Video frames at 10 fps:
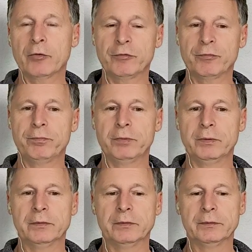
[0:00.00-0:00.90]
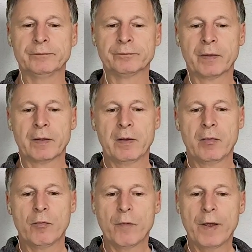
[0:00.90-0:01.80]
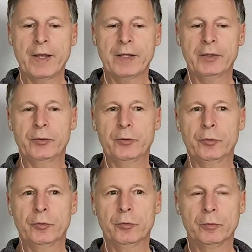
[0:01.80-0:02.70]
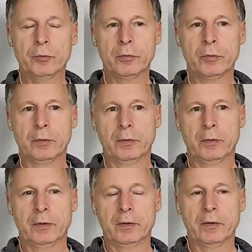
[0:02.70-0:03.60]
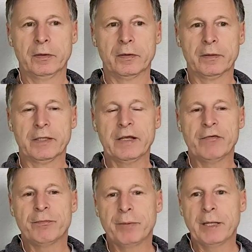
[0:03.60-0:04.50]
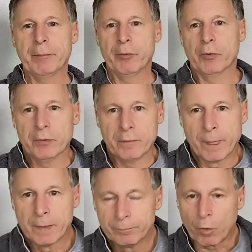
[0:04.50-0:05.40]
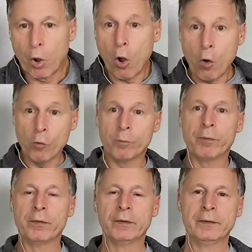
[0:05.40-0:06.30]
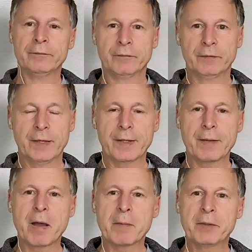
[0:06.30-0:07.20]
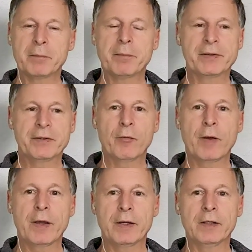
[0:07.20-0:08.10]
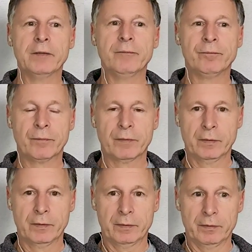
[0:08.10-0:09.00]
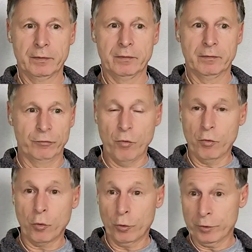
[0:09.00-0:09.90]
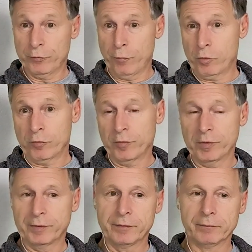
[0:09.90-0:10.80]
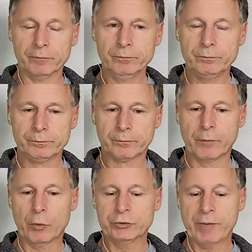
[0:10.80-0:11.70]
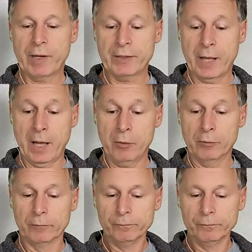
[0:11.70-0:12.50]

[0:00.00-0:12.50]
of way to give people hope that there might be a better way for going forward. Because right now